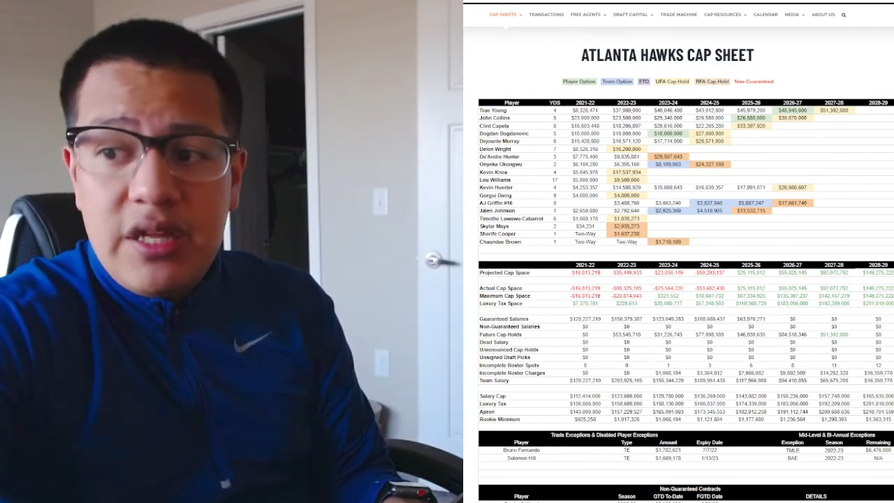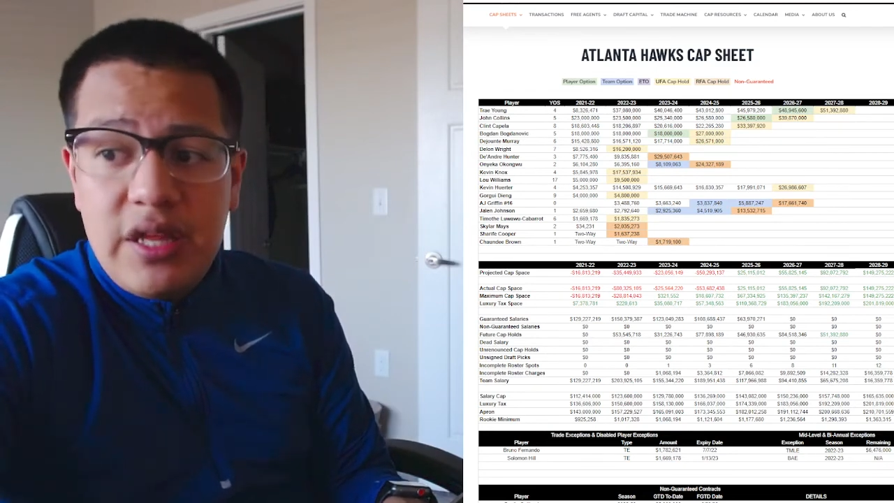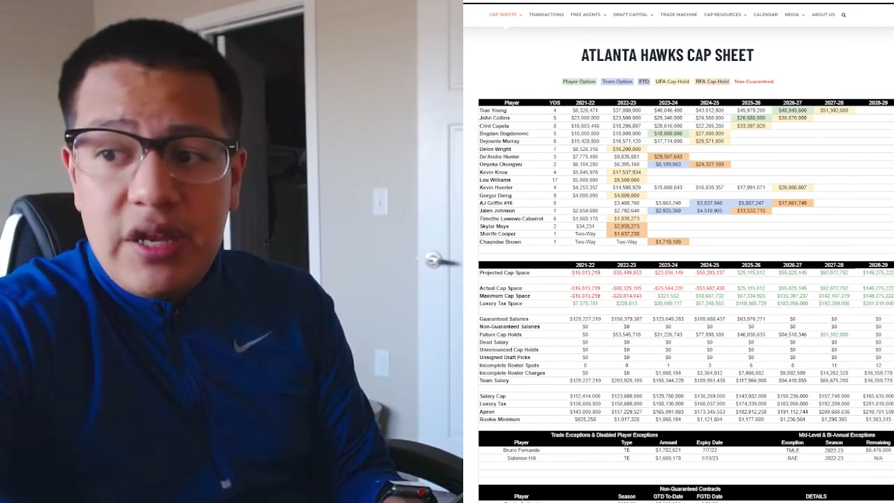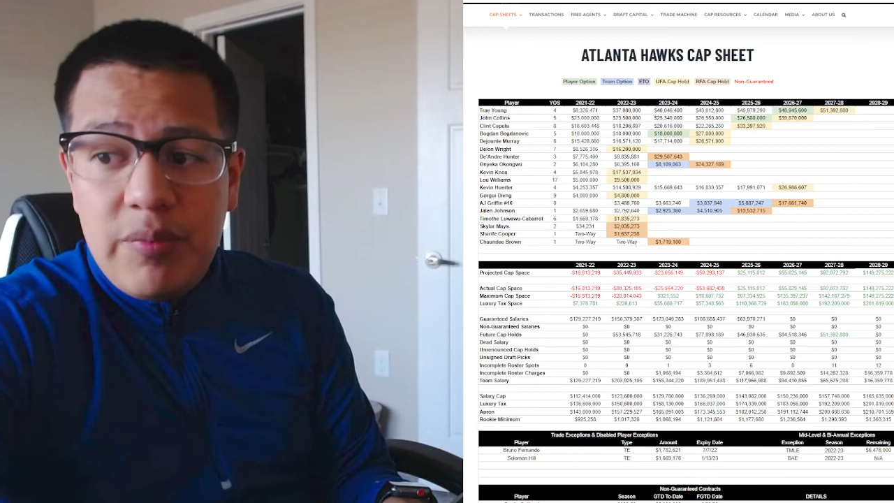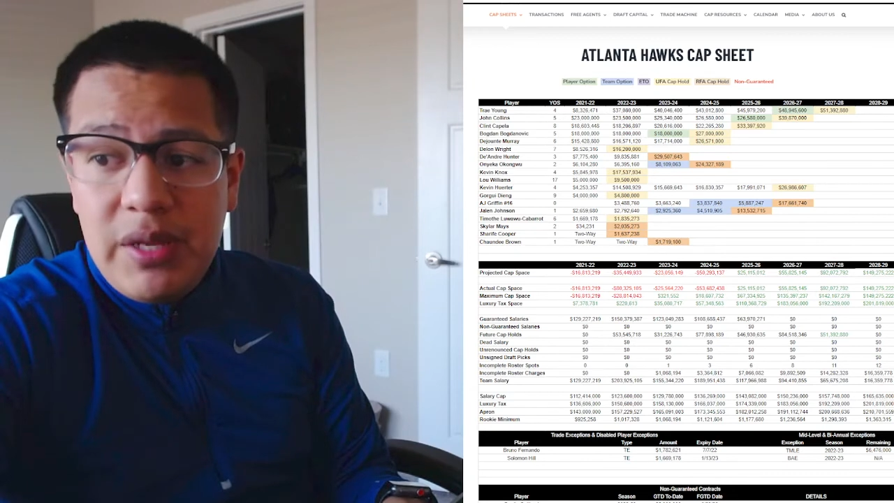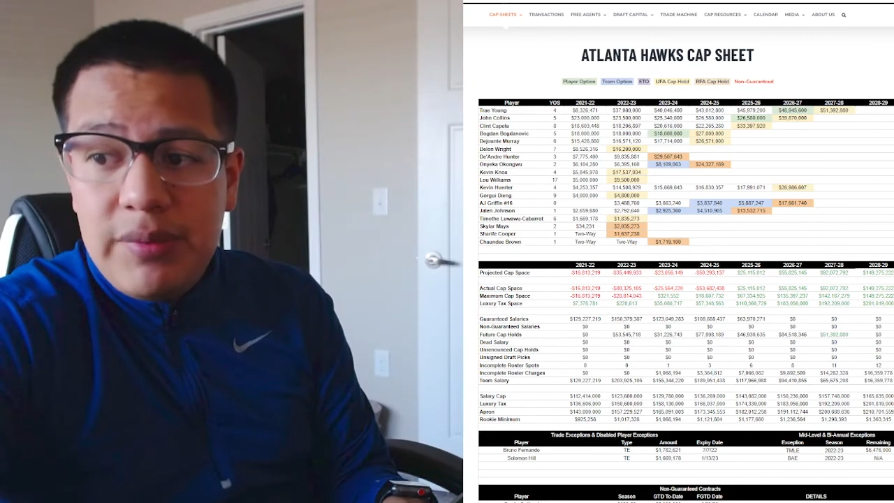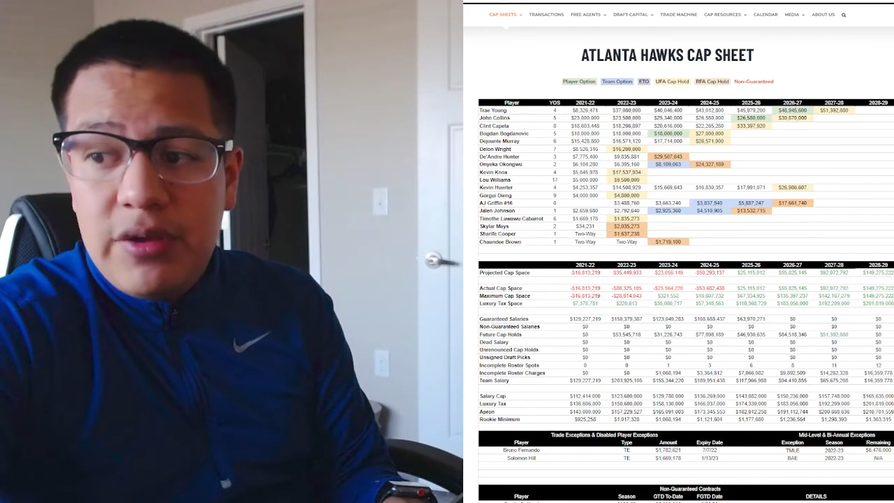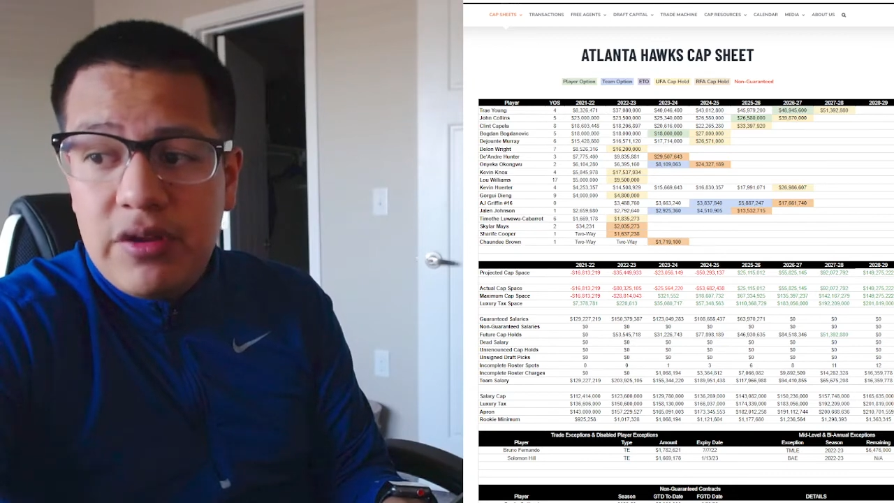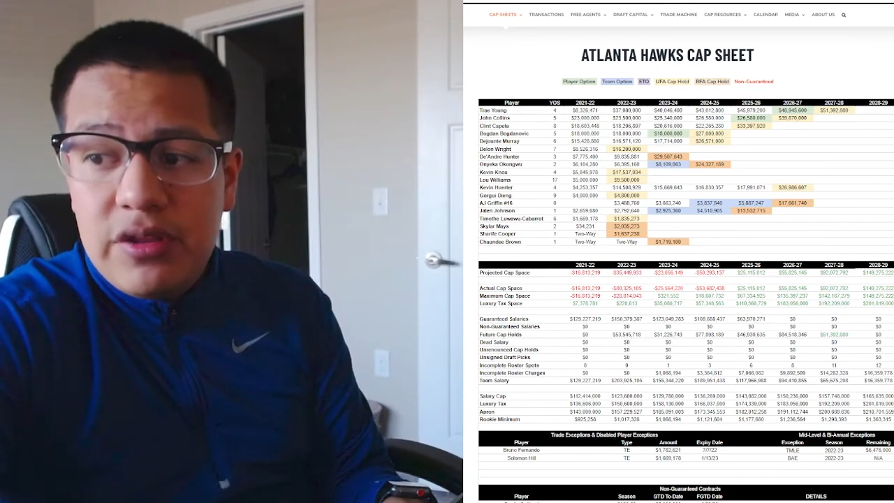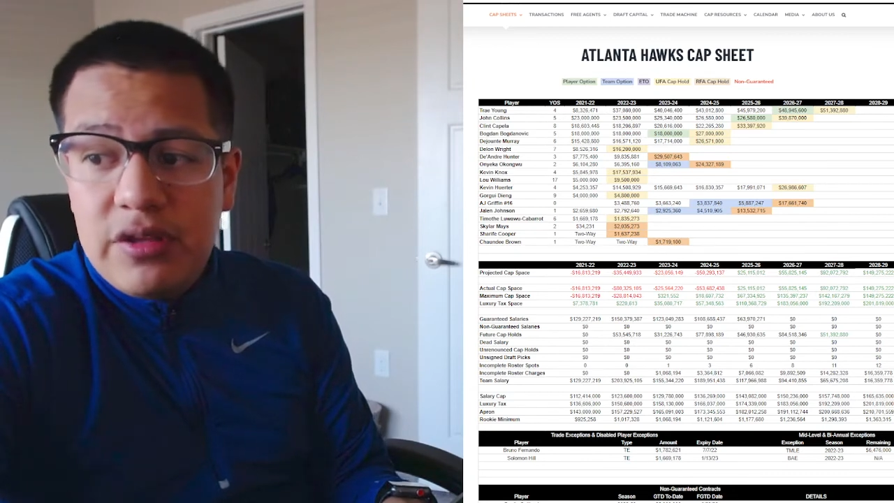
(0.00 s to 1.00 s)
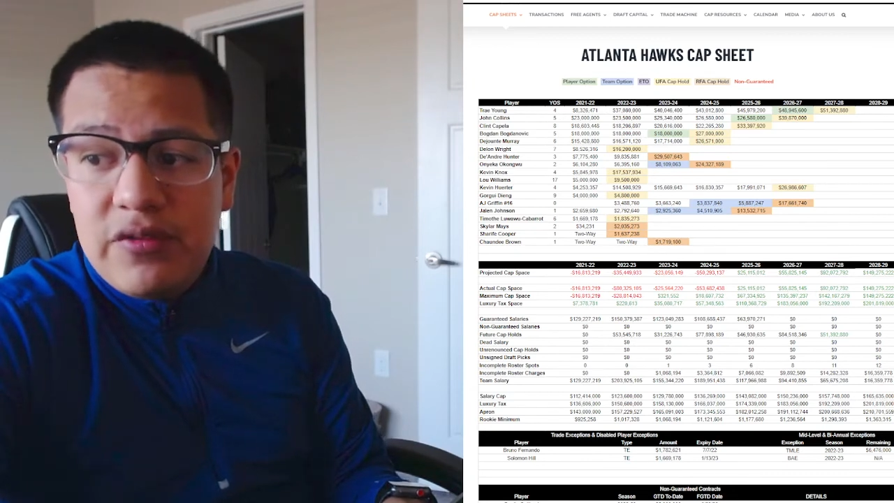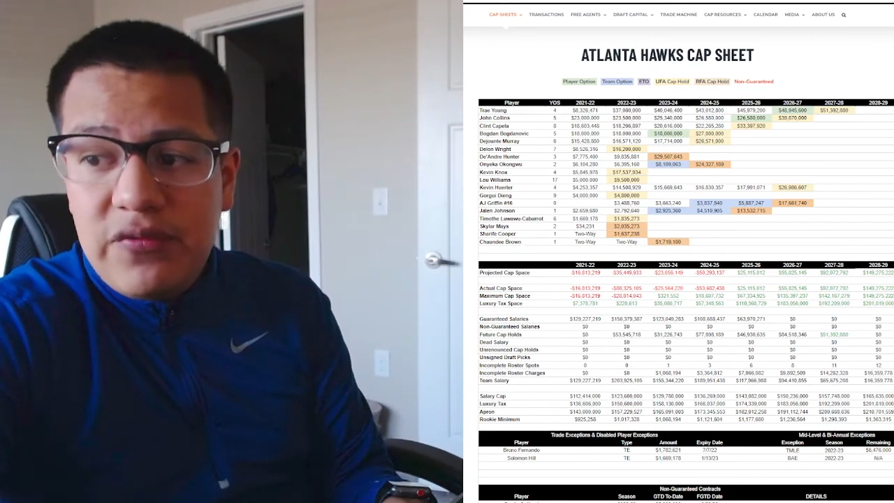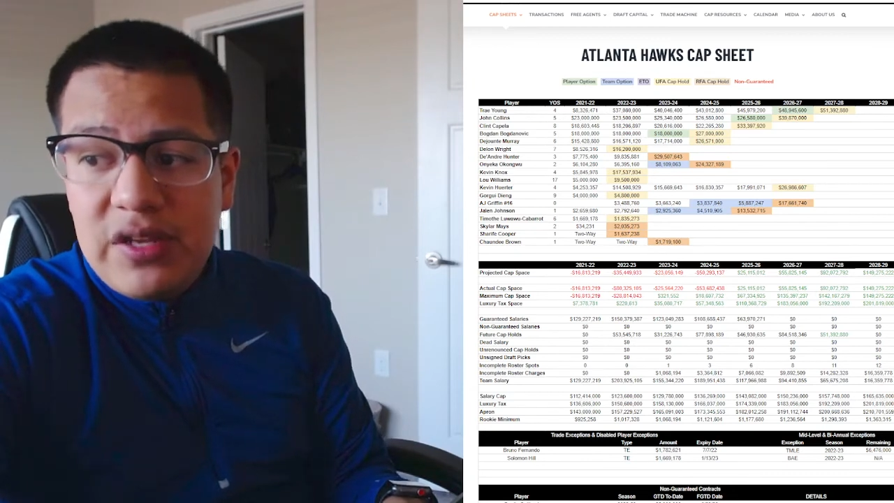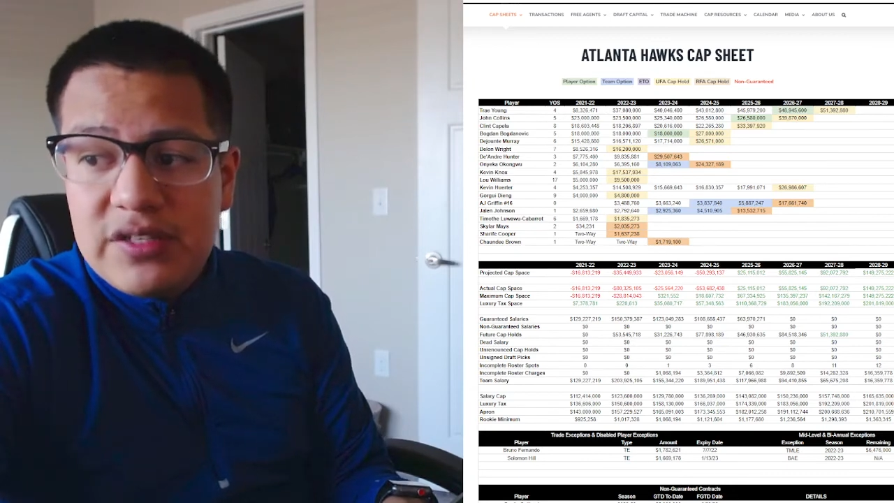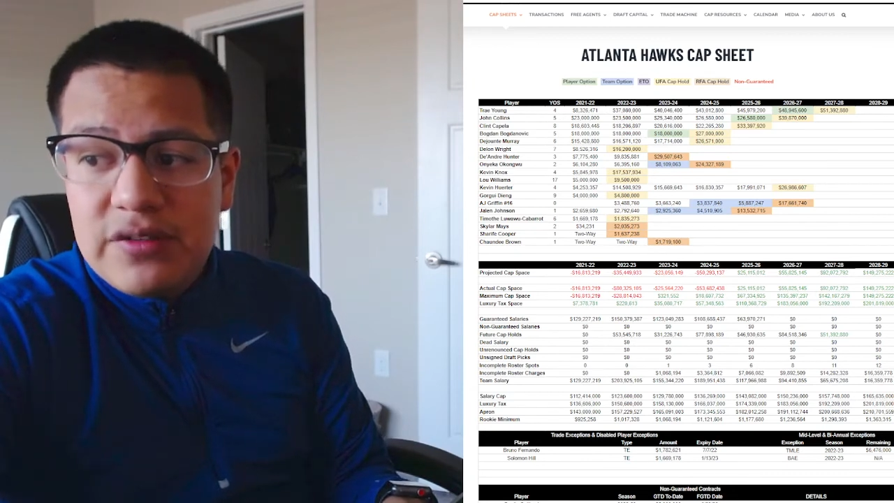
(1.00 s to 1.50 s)
that are maybe on the
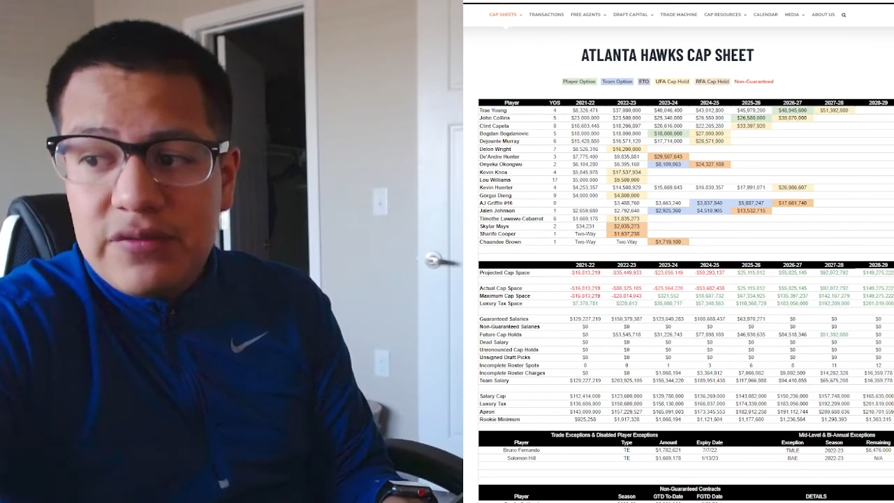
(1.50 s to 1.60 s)
fence